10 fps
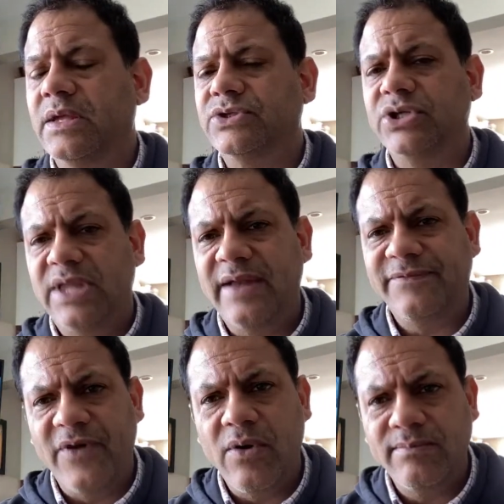Gillette
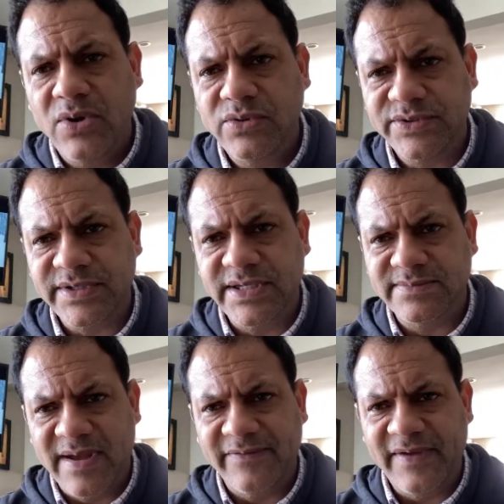foam mousse is
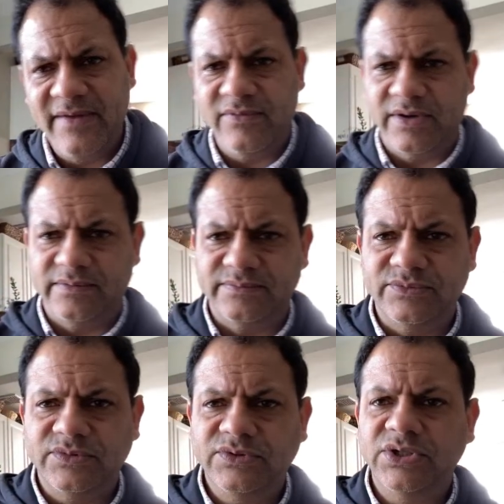my favorite.
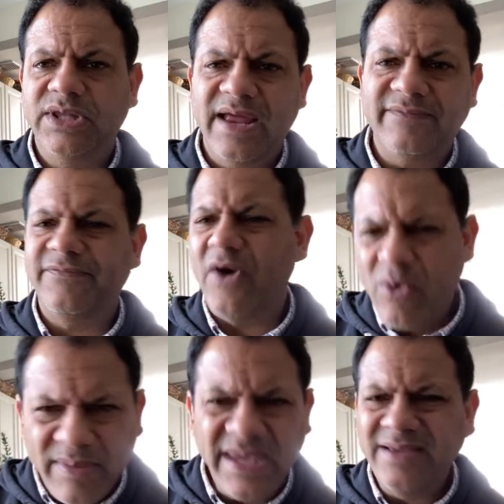Gillette
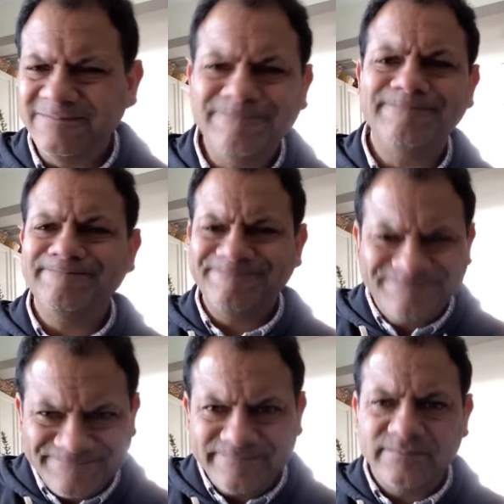foamy,
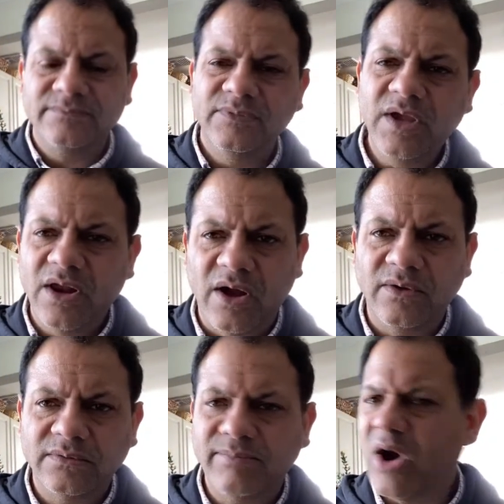you know,
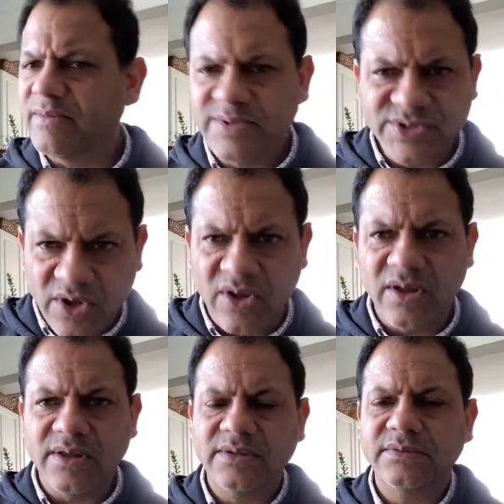
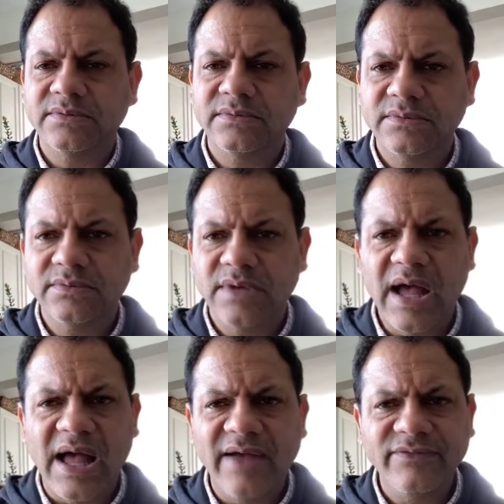Barbasol.
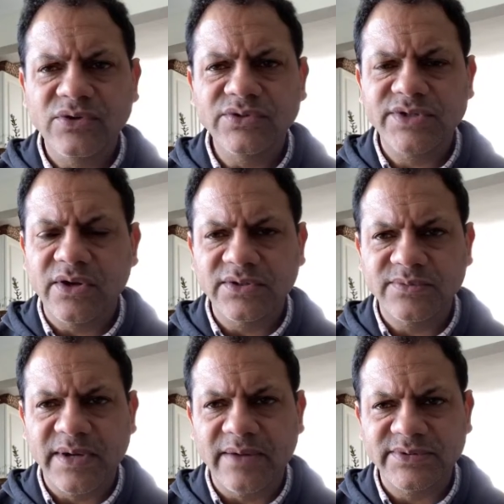I've used those
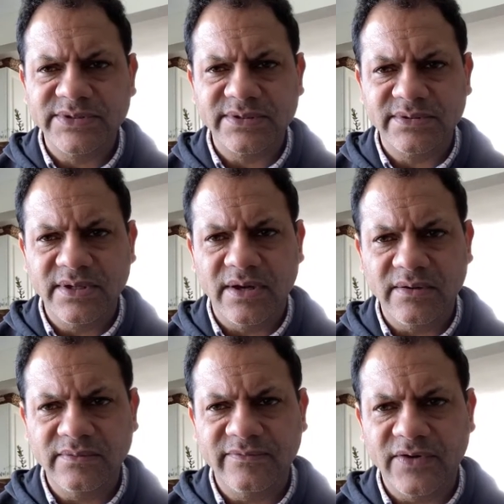when I was, you
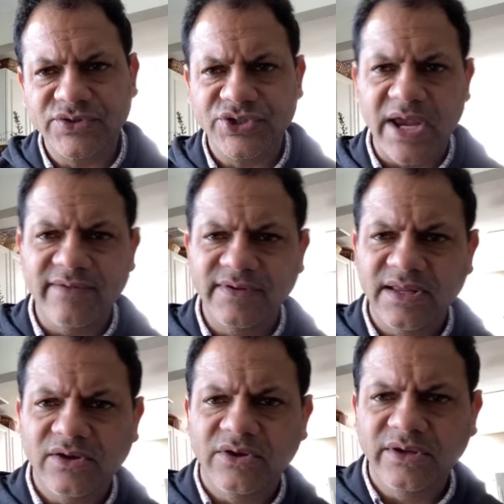know, first shaving.
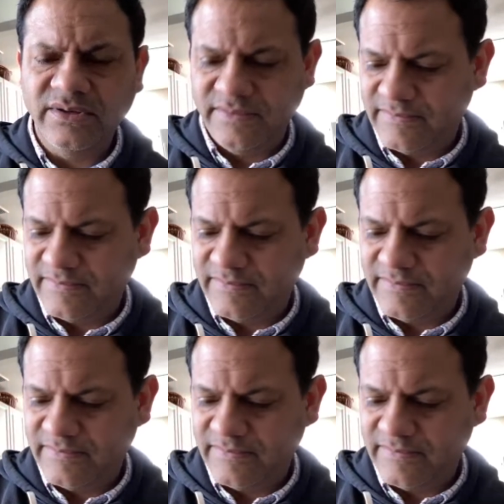They're good.